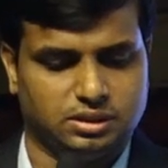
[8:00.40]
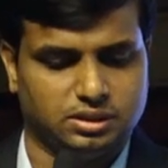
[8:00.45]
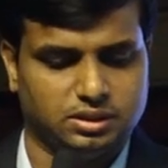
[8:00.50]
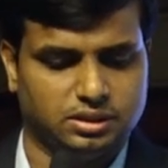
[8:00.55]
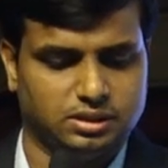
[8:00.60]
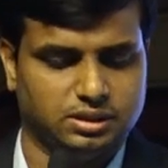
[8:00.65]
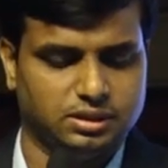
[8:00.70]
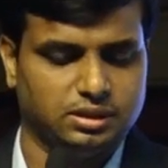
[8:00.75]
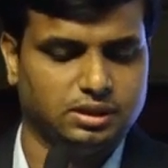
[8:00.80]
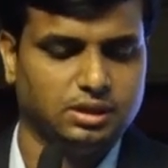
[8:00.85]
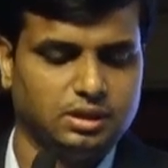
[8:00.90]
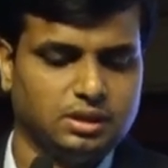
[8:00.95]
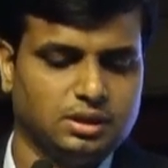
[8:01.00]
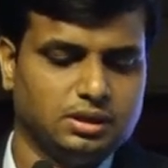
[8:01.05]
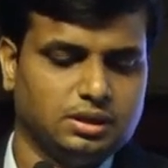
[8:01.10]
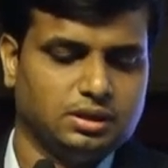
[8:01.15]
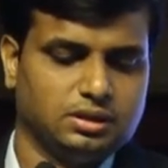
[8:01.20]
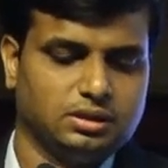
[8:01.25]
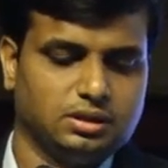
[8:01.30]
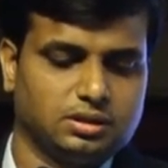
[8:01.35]
and then
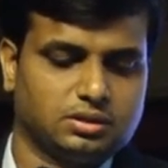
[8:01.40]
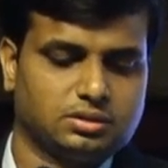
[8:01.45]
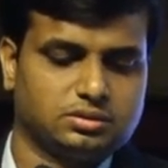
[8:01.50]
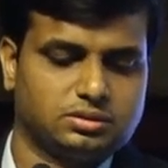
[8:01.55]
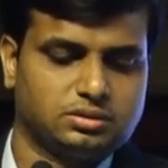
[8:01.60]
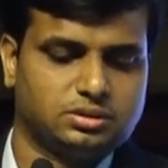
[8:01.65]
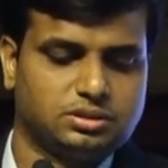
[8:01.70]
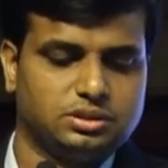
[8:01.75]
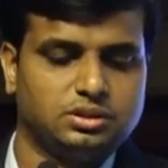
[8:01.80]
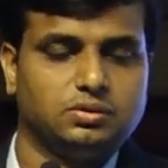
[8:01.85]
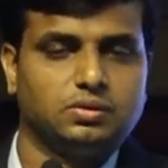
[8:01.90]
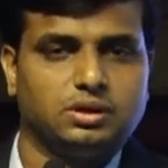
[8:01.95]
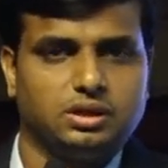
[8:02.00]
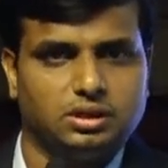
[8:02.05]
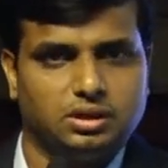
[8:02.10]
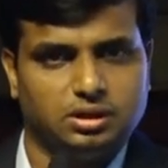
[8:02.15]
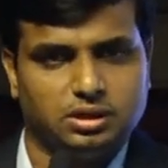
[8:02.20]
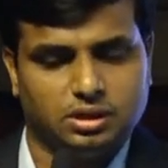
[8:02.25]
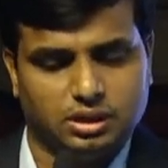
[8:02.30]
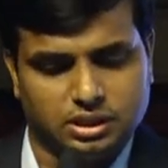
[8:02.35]
the
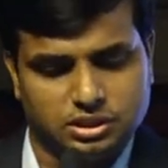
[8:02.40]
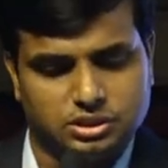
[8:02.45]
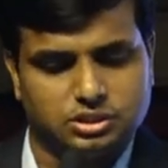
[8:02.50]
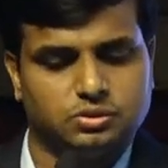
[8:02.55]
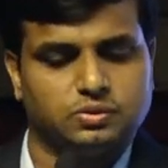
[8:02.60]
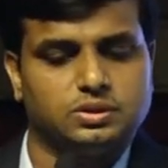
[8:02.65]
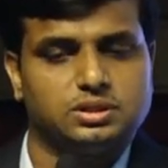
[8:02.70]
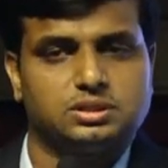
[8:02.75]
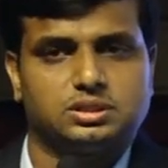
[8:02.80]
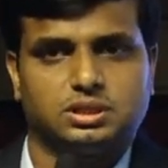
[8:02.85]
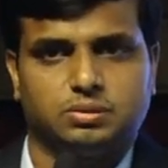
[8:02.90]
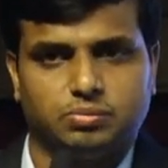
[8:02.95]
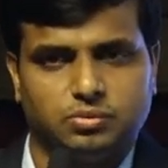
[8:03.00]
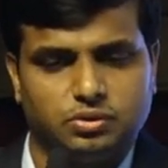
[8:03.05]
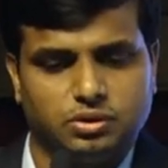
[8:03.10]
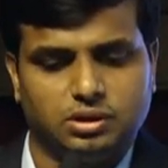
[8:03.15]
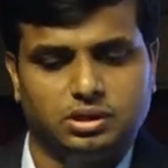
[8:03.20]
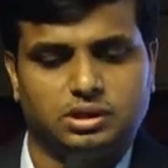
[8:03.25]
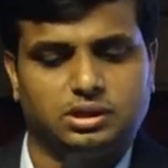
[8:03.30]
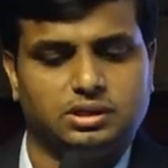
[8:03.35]
COD, H2S,
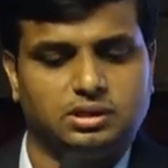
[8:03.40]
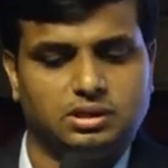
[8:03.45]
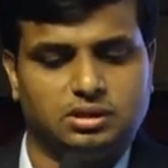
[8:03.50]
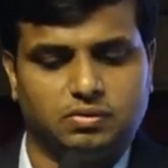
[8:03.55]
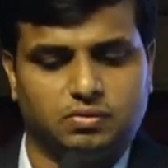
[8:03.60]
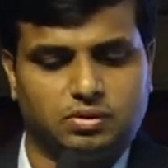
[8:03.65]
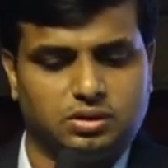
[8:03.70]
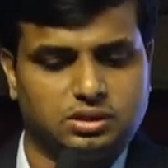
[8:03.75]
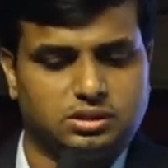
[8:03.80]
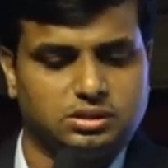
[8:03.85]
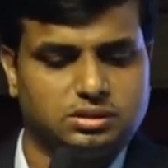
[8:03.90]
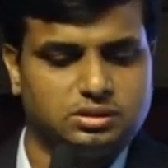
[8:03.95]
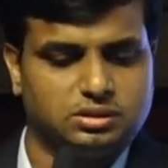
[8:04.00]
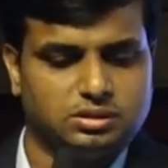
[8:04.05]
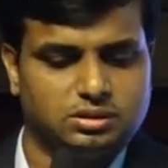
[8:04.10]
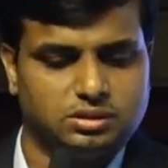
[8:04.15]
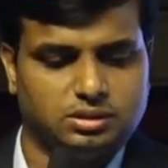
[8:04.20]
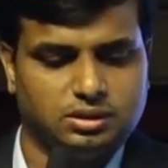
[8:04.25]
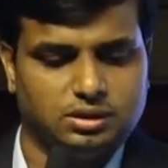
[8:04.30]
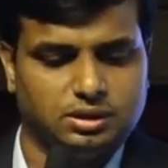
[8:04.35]
ammonia in the water,
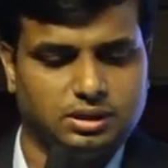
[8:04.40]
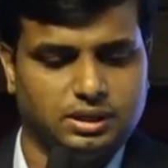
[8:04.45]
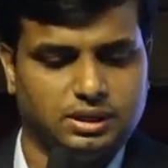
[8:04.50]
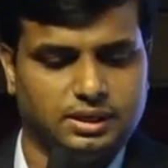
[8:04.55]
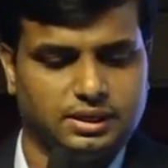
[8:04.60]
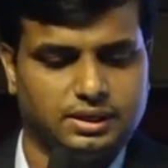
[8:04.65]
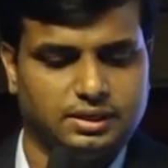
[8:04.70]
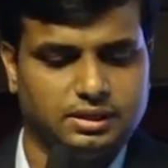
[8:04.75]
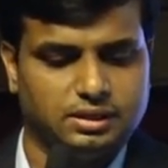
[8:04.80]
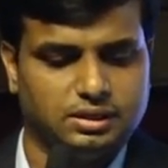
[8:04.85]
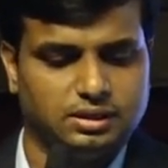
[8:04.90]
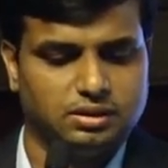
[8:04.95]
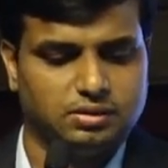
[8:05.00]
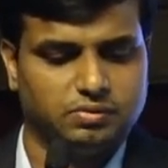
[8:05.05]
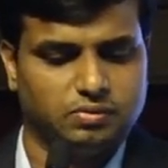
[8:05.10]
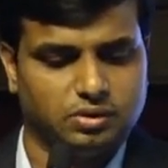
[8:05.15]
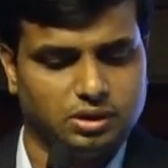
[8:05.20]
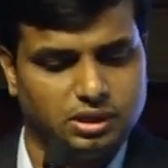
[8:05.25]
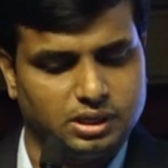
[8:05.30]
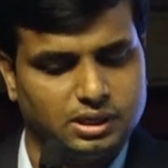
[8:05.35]
and the
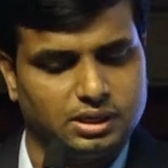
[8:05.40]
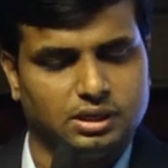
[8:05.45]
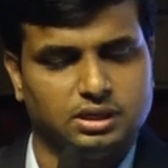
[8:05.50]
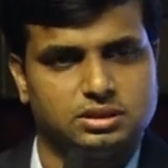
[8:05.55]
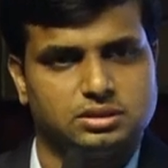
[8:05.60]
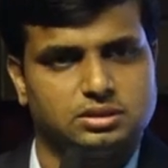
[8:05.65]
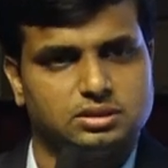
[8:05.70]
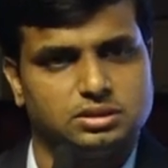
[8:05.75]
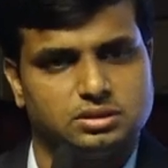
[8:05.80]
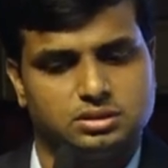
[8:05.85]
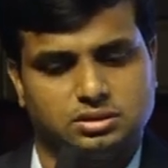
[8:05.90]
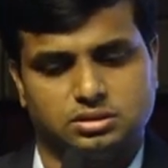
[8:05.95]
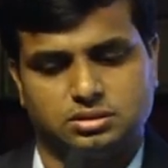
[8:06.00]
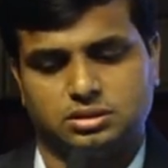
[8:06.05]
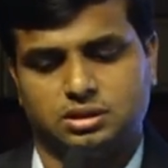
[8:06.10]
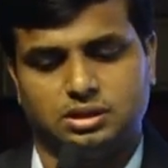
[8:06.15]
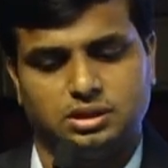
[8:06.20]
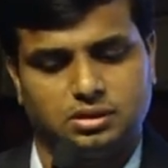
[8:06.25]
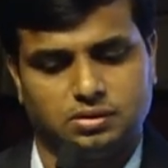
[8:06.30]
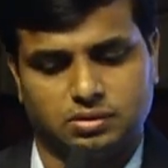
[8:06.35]
volatile acids,
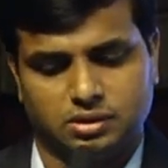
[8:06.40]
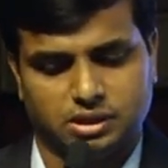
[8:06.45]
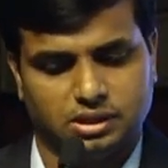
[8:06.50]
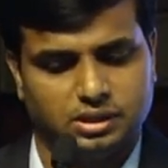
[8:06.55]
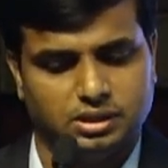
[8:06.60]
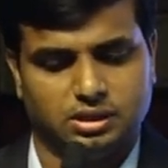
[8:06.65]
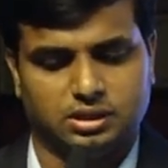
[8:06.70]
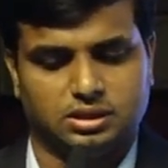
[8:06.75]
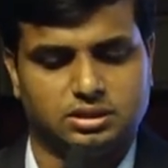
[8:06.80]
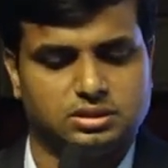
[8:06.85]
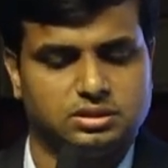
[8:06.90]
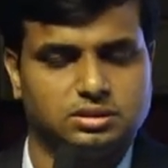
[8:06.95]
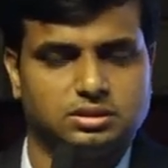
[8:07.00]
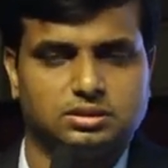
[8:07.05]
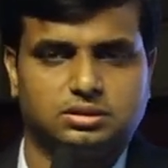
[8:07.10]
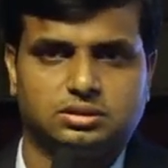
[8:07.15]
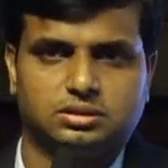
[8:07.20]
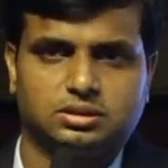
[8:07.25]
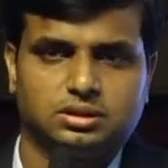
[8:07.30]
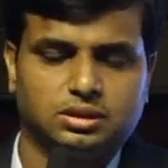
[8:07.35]
other organic
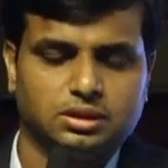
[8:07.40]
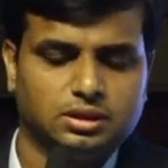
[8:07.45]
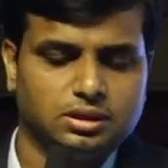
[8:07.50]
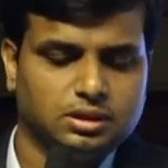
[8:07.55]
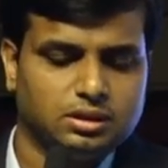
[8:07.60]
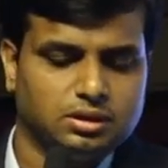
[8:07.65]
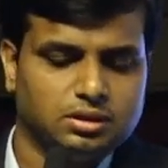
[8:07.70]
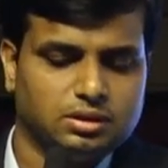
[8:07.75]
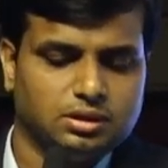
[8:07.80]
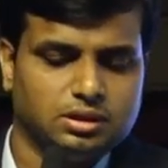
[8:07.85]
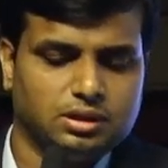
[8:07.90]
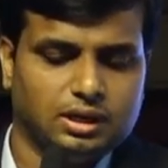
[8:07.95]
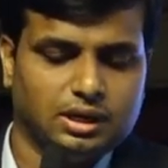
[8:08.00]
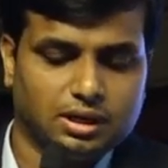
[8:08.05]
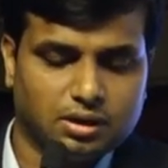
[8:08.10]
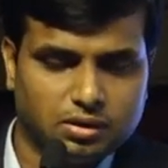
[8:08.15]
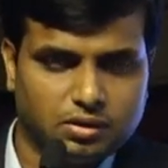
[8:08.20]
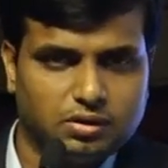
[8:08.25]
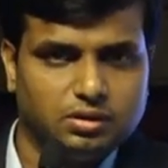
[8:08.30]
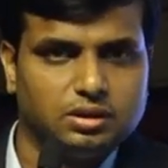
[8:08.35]
acids,
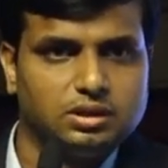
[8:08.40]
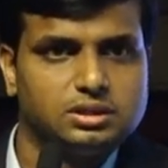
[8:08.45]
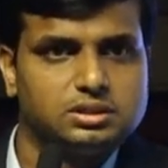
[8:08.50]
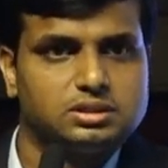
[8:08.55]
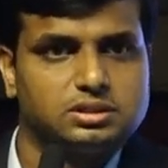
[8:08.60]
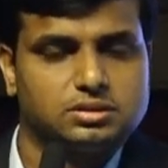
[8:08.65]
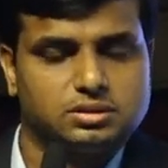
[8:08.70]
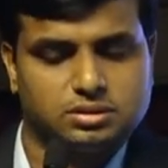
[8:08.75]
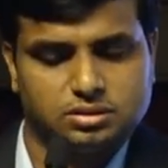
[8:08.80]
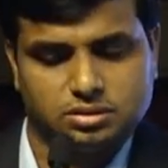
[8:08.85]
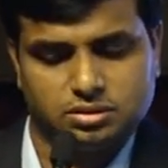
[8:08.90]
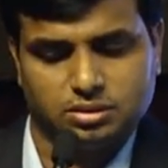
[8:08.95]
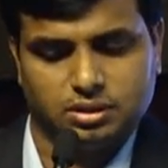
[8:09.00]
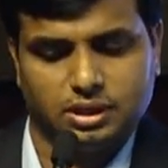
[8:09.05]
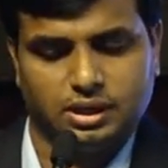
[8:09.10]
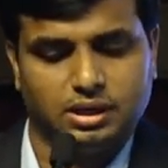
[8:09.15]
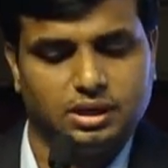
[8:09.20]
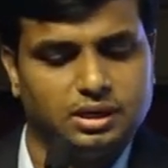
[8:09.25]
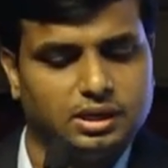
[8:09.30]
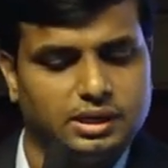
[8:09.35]
alcohols,
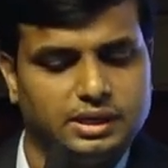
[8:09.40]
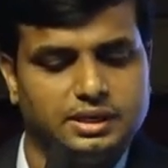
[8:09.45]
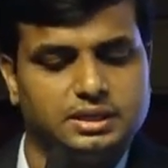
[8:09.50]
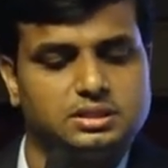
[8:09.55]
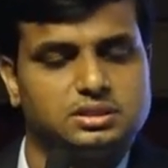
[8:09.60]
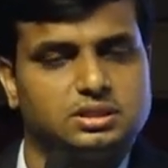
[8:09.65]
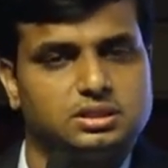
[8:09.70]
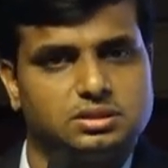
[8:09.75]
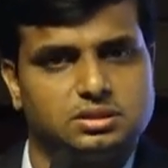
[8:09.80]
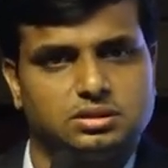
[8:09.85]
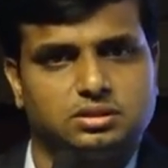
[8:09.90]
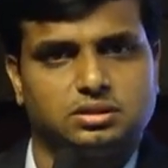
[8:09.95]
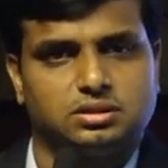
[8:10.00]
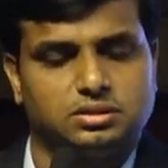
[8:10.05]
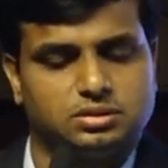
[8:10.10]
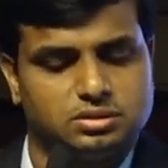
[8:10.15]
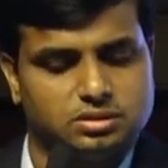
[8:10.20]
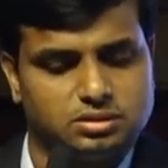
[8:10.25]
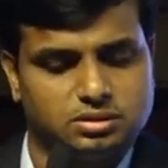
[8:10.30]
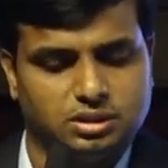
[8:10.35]
aldehydes,
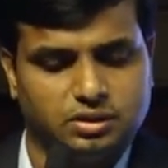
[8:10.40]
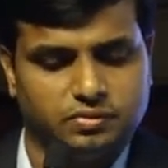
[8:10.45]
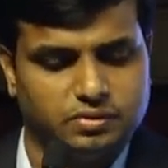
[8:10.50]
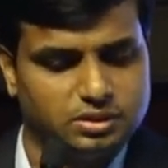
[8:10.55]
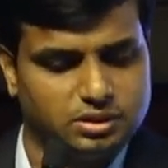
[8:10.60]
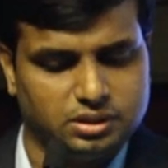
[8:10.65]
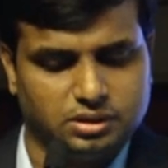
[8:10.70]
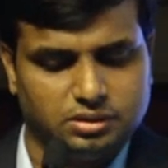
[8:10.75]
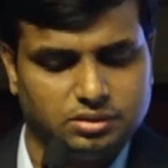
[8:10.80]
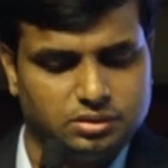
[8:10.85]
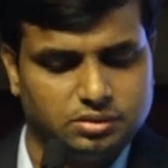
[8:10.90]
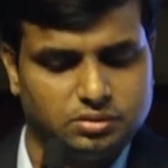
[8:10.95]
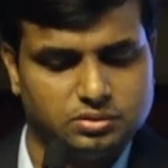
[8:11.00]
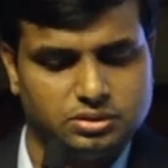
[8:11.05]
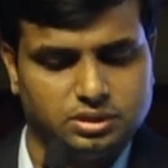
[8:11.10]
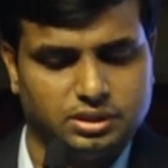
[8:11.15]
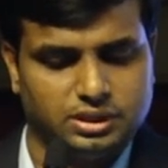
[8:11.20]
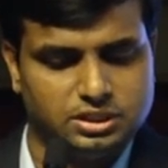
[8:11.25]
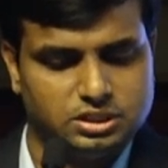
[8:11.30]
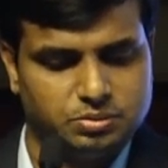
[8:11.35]
acetates, everything
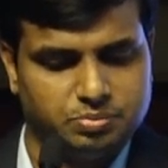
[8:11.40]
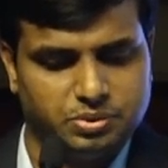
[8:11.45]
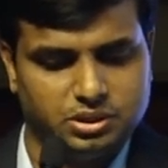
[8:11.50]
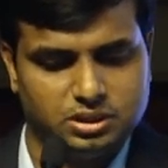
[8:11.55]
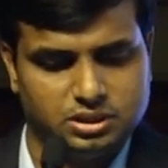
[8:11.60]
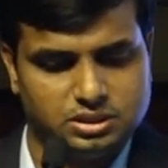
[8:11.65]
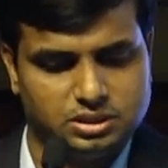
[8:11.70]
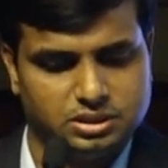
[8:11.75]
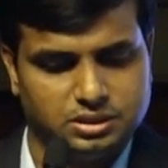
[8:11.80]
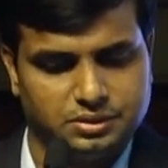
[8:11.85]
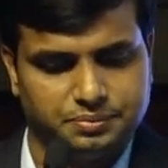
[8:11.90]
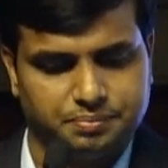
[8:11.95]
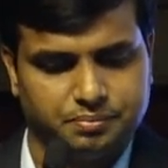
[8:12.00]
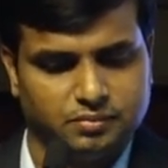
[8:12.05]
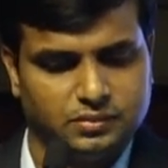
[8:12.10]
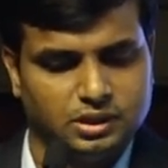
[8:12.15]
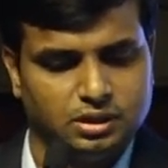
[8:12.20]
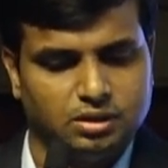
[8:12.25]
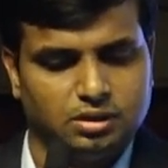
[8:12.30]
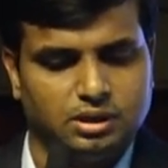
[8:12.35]
using HPLC
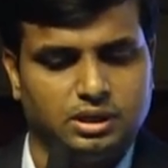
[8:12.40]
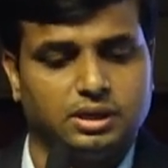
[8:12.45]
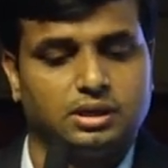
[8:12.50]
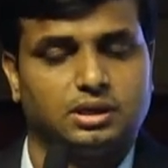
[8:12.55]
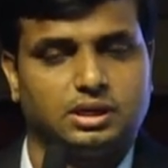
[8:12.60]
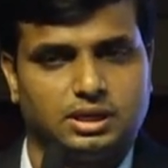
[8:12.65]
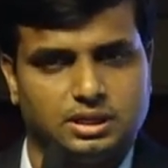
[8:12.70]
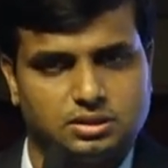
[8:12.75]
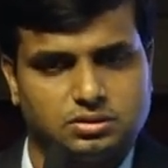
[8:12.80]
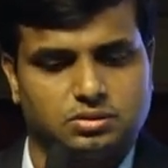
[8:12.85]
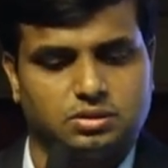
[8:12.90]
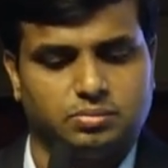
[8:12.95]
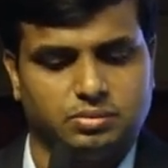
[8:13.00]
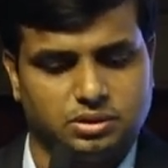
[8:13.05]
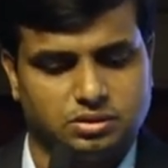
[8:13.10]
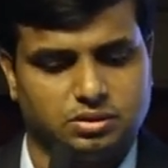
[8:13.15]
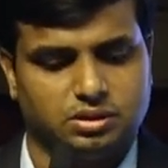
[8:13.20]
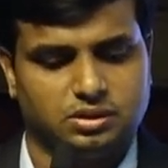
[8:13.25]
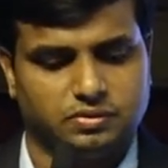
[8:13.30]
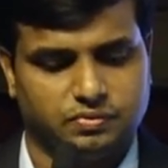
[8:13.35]
and gas
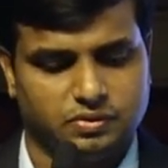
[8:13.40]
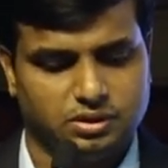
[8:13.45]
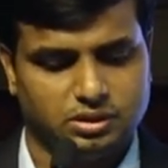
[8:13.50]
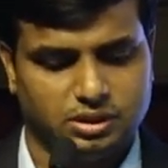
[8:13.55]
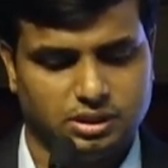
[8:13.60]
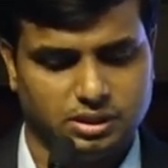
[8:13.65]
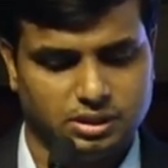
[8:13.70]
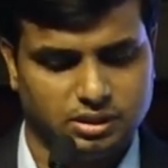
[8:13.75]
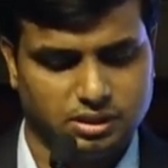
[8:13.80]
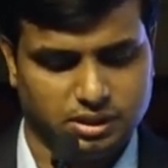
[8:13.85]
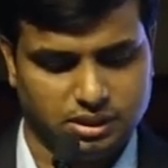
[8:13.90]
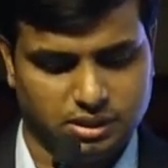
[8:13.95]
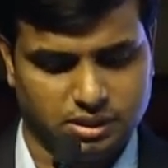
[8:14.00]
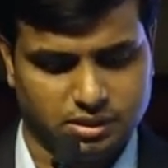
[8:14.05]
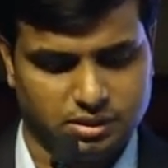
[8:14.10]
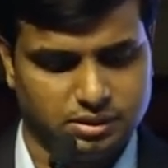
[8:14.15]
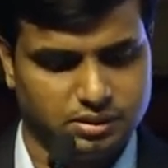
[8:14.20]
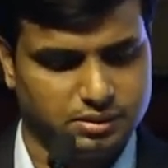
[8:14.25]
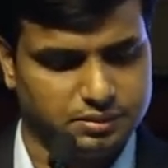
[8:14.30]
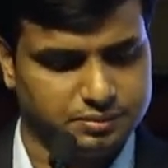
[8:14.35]
chromatography. And
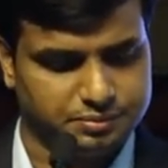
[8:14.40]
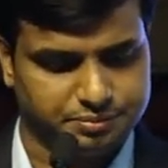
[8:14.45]
then